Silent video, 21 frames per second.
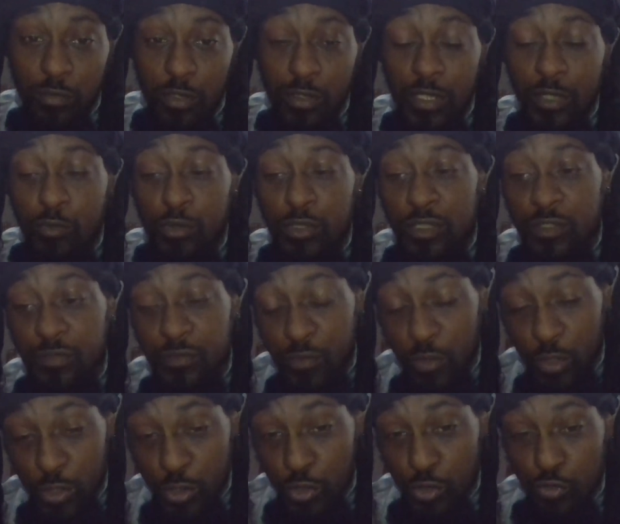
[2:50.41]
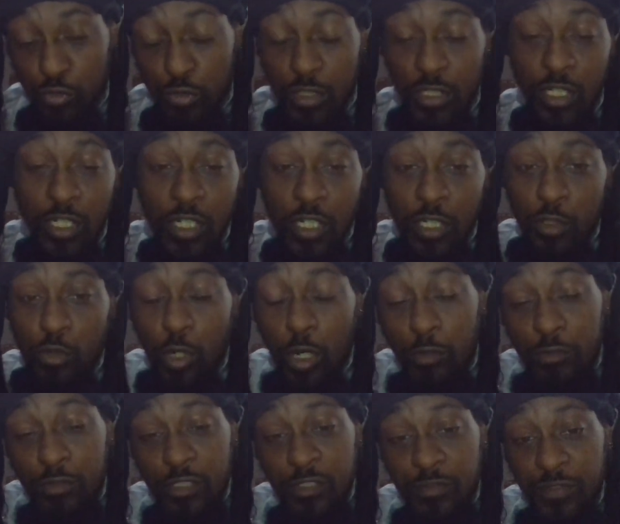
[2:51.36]
and I went to Front Street, and I
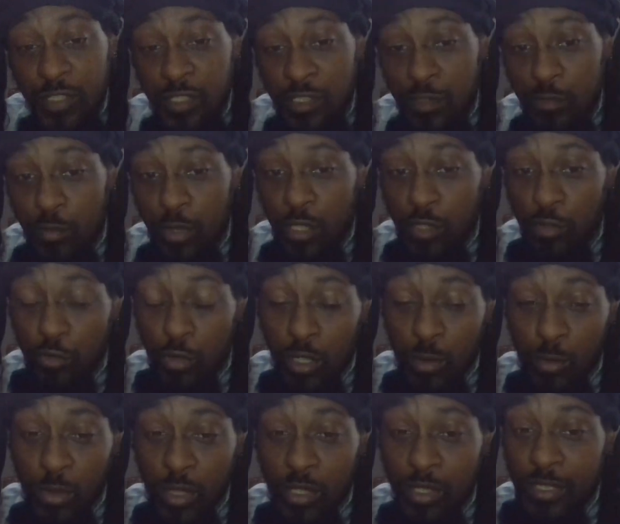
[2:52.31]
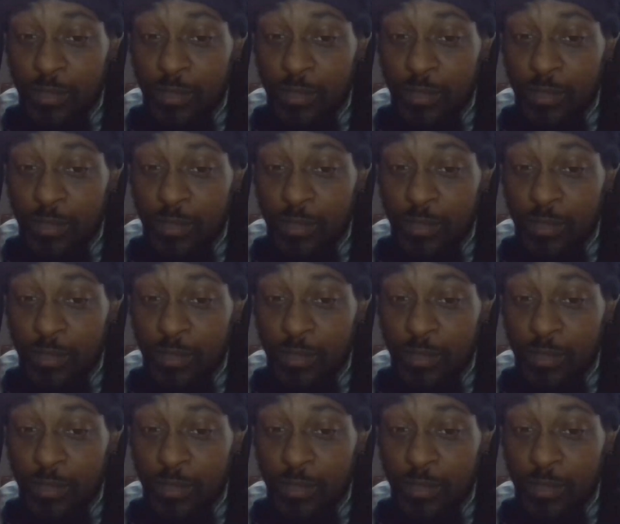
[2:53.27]
was just visiting my grandma.